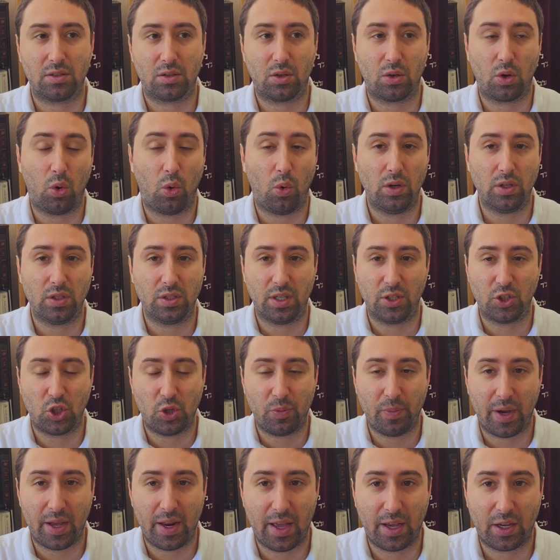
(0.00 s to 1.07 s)
cause that she
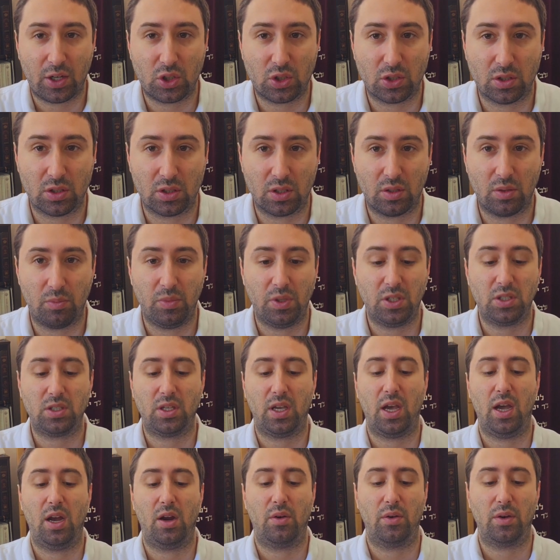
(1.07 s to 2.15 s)
might actually
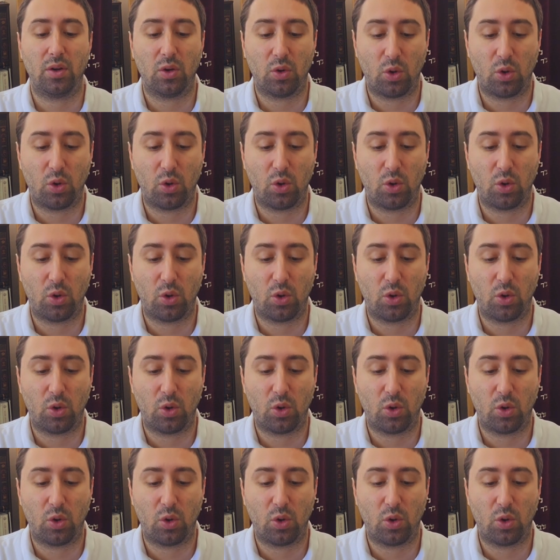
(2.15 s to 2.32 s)
miscarry